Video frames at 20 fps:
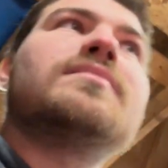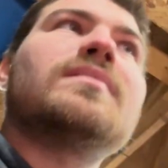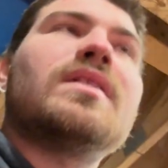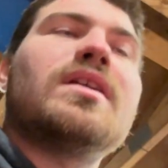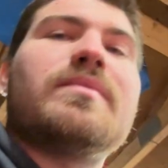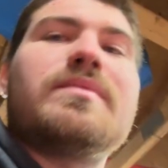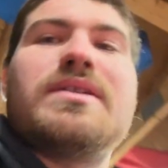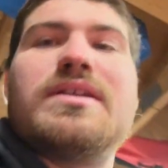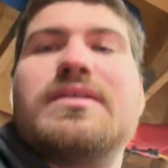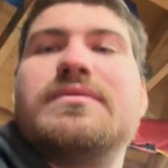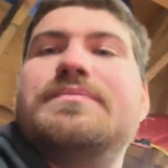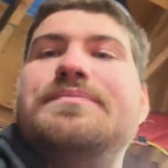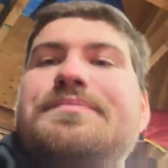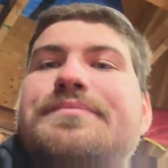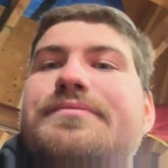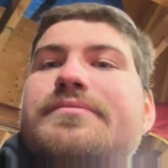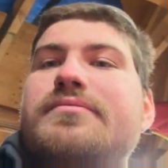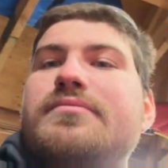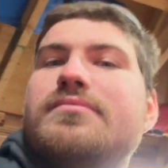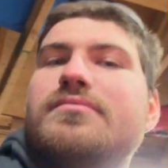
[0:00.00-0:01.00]
I
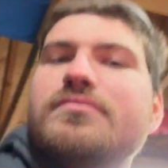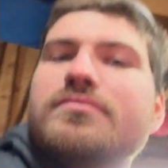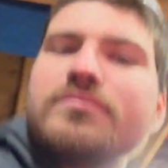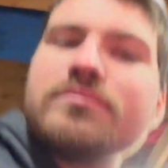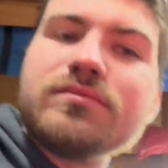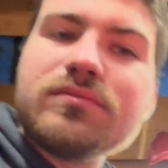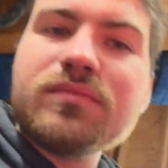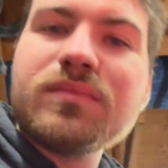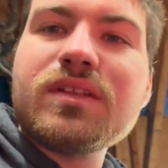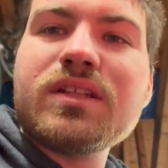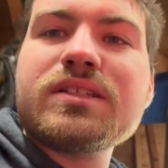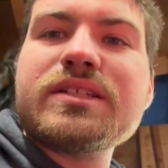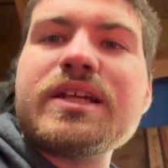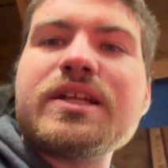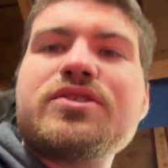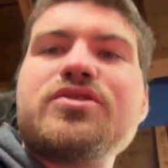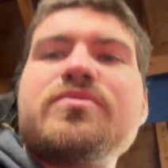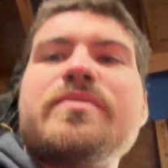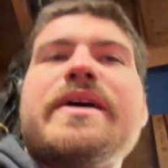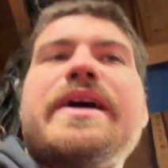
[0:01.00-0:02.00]
mean, it's
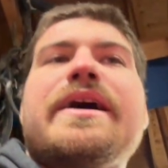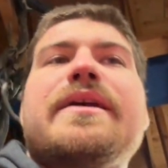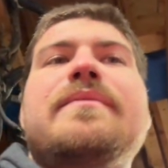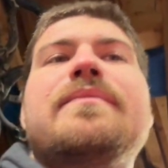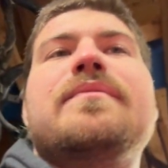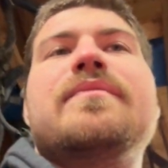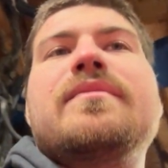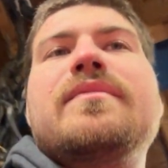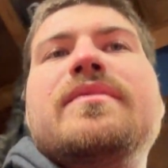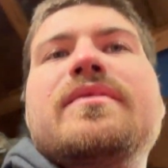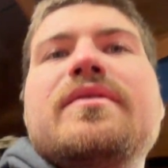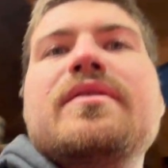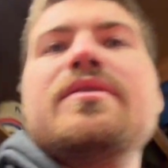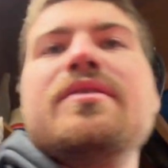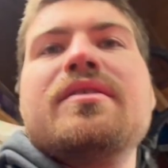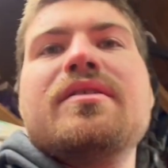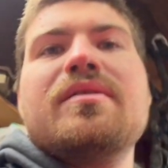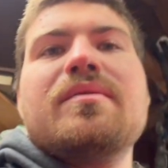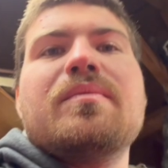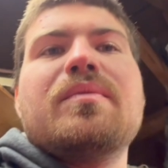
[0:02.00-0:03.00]
not too bad.
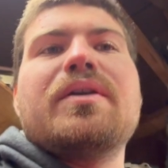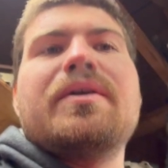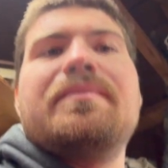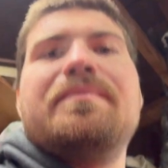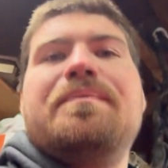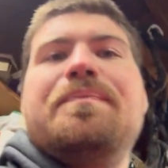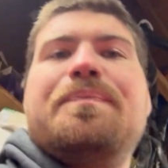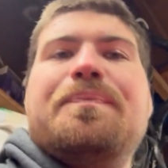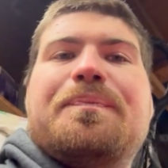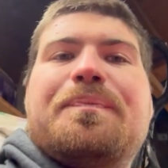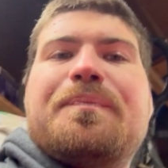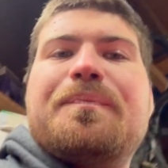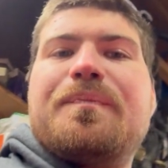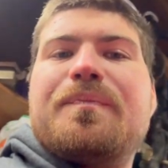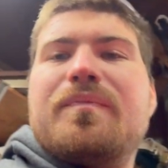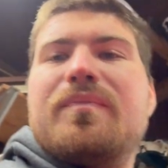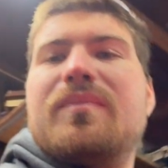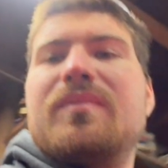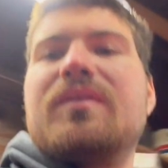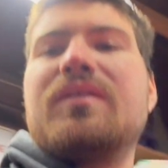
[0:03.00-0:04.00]
But
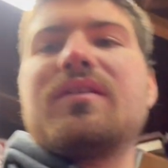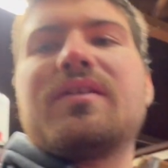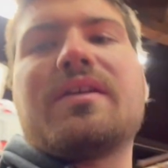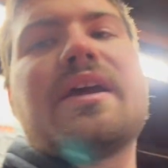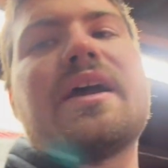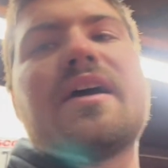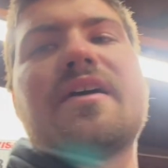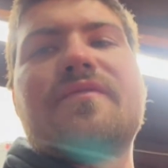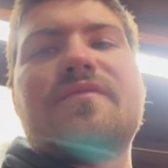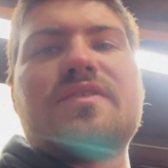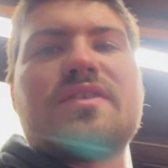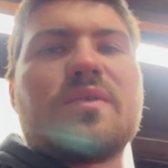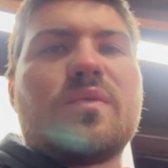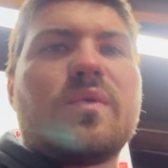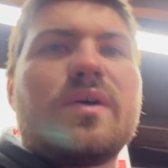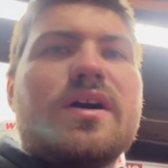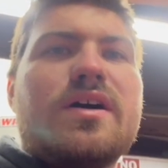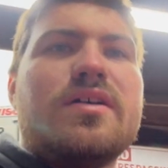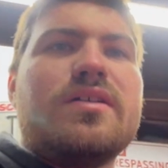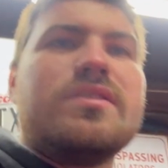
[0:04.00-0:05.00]
yeah, if you can
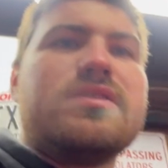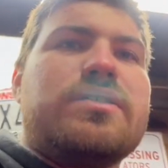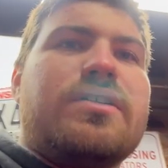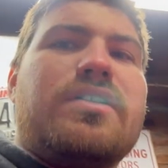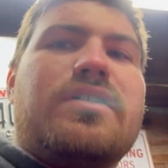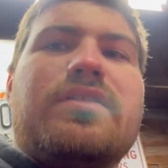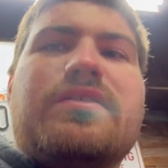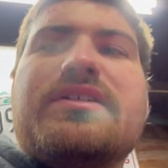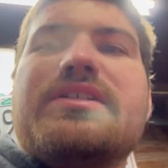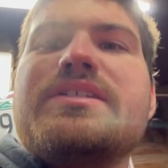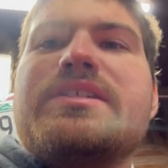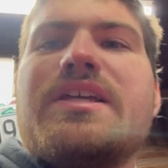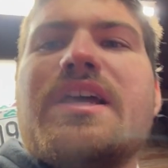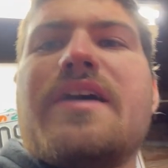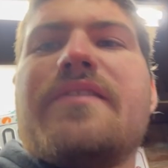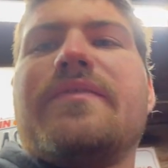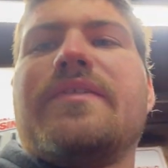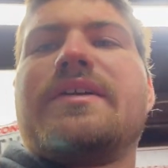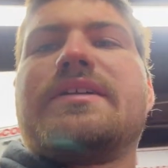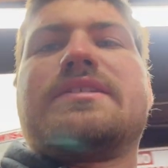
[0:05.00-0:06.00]
weld, or at least
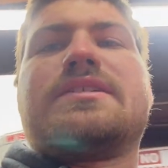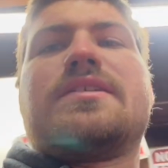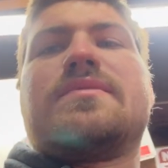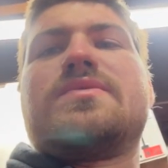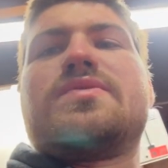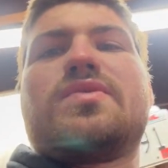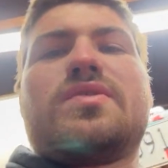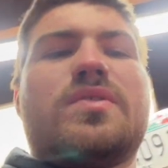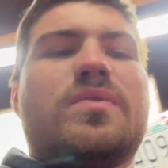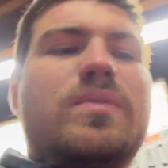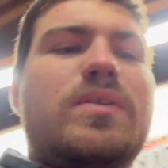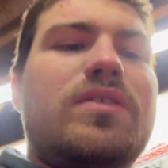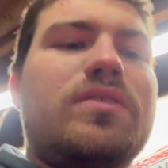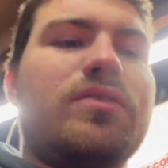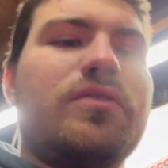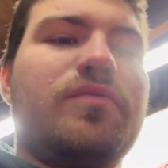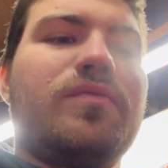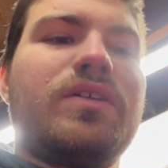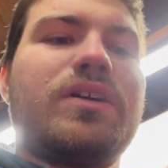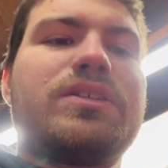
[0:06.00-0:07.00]
have like some sort of
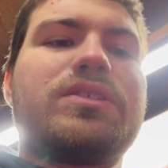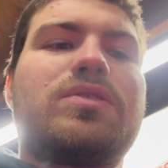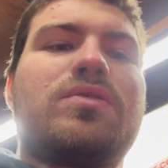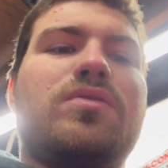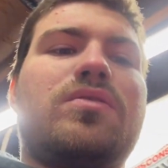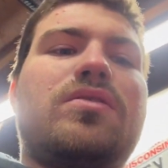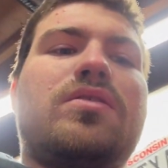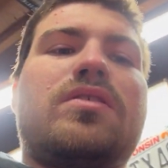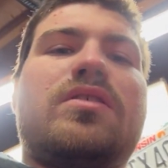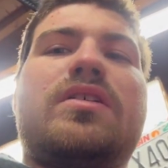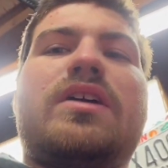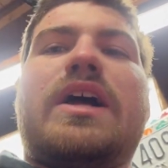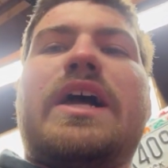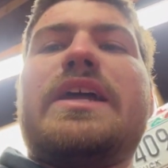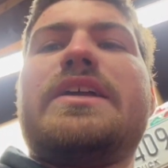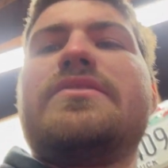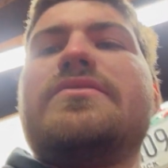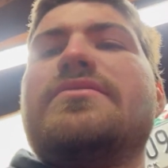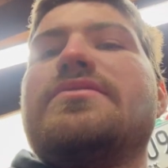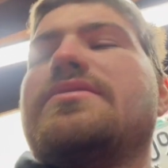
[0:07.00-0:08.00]
welder, flux core. I
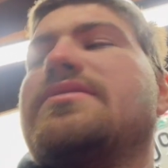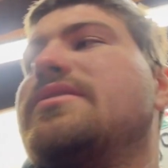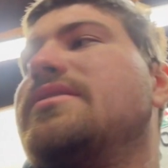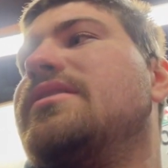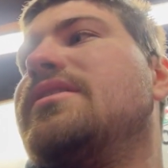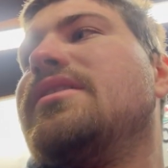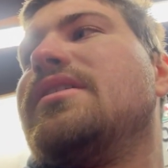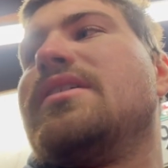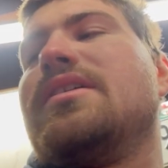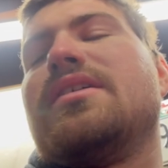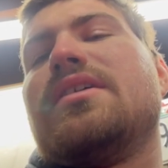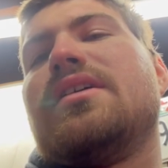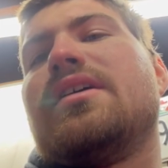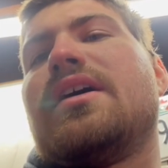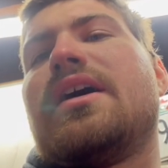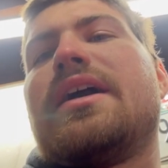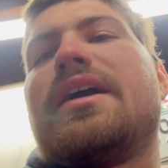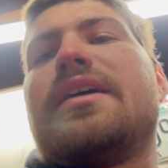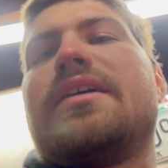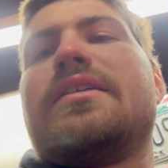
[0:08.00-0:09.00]
use
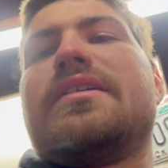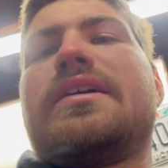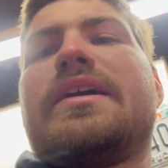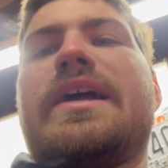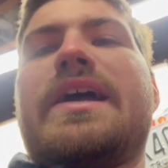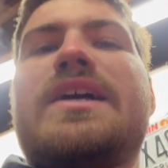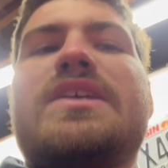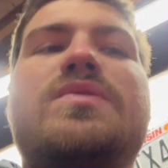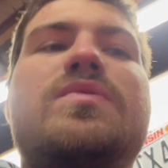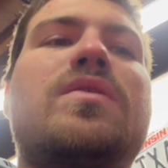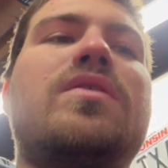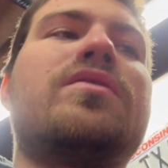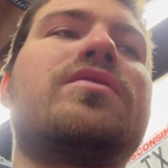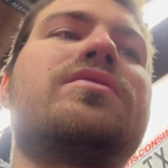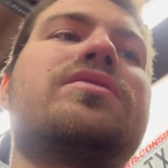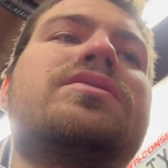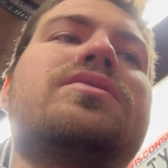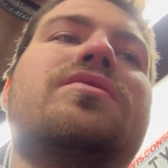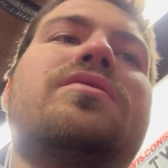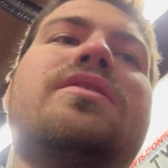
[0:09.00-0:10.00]
I got a gas
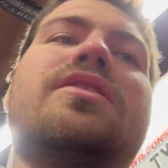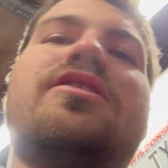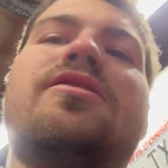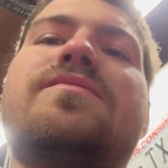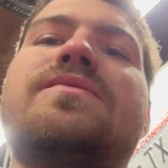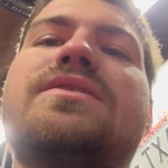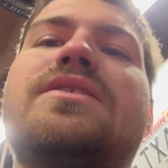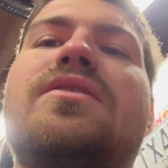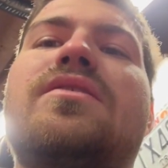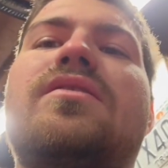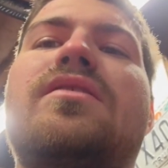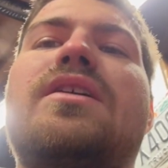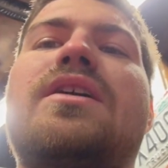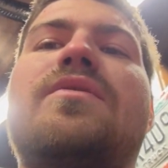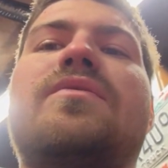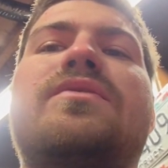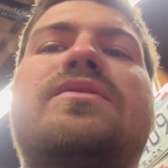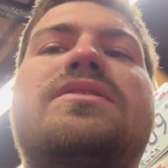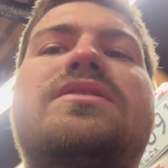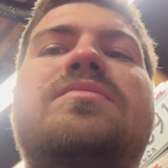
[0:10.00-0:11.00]
welder, so it helps out a lot
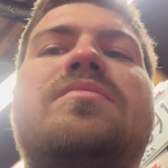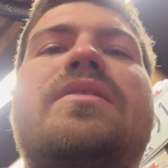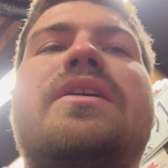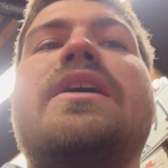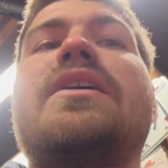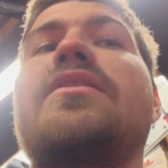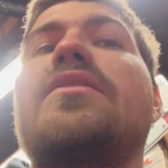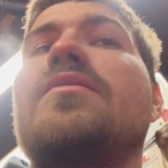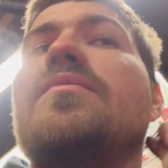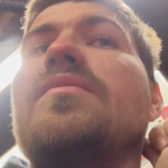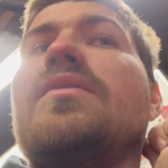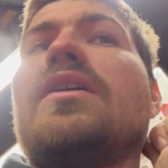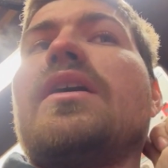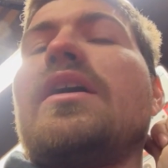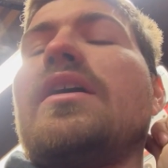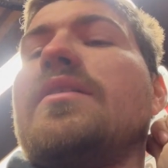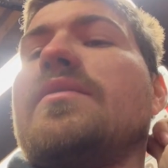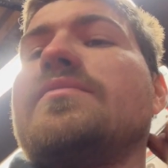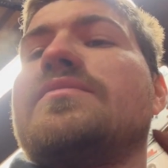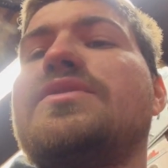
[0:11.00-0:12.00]
with the splatter, but
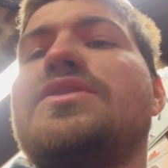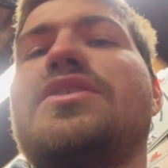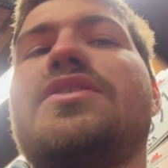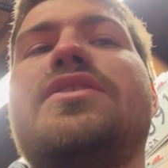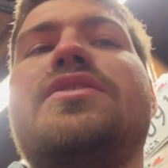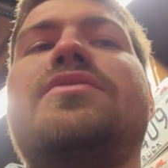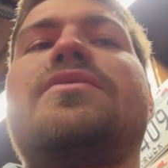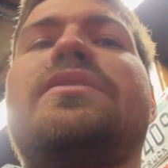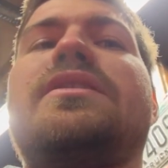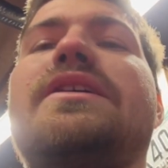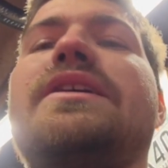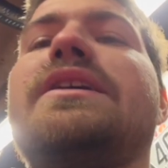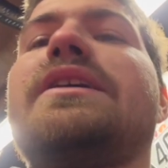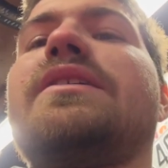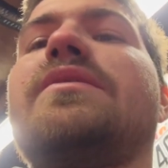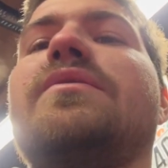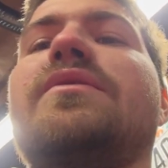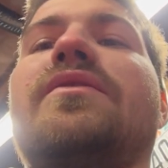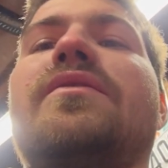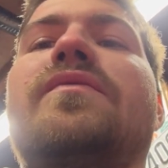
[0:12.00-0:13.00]
I'm sure you can get
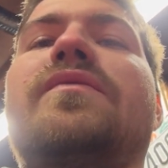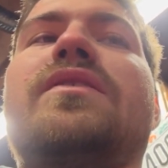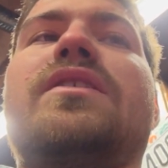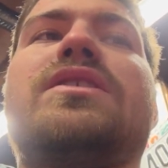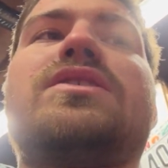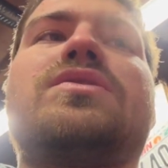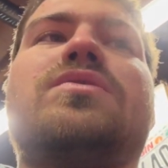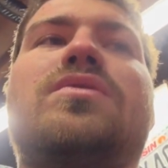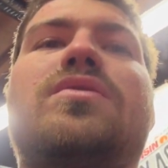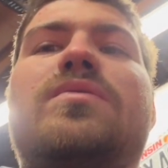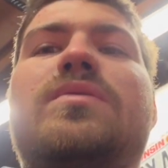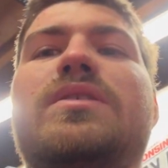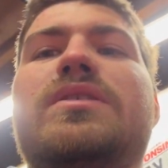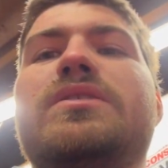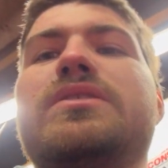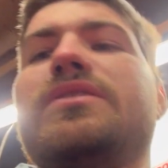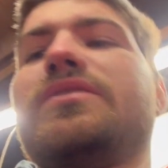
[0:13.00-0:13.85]
it with a flux core welder